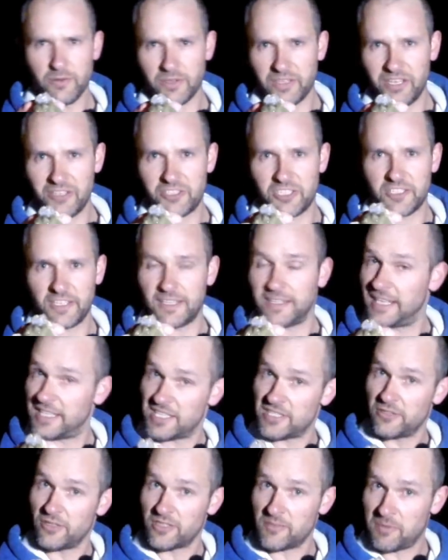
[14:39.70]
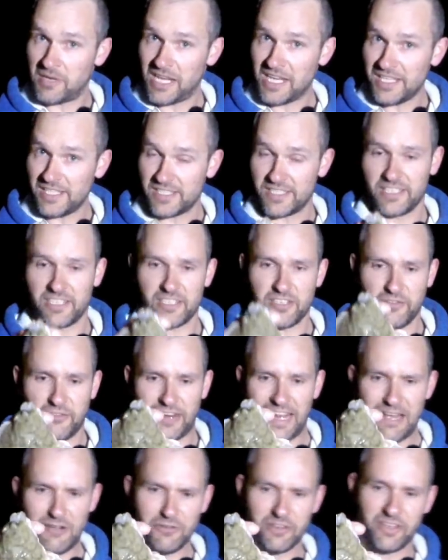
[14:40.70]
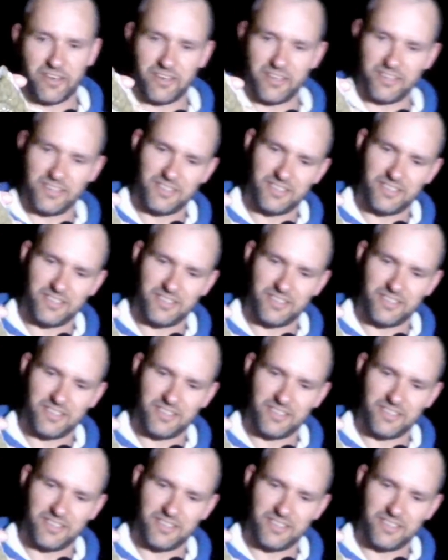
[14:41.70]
will notice that that is not a Plaice, that is a flounder.